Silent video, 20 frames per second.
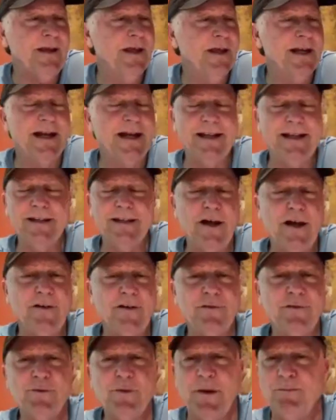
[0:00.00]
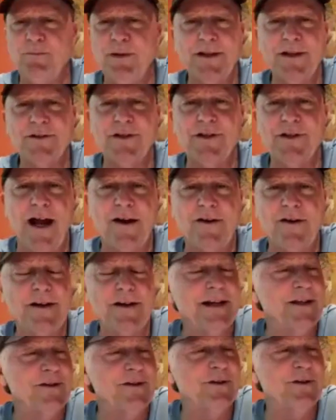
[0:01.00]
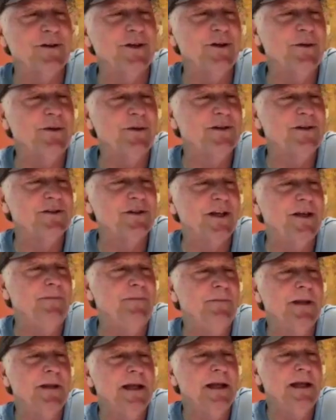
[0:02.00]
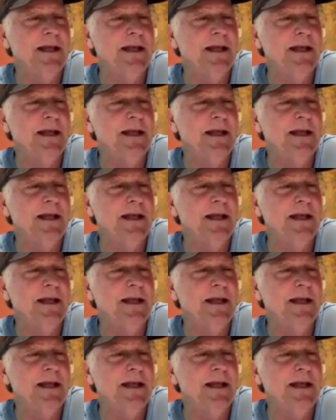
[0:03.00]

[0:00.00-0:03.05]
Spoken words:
that I loved. We played soccer together at UNC,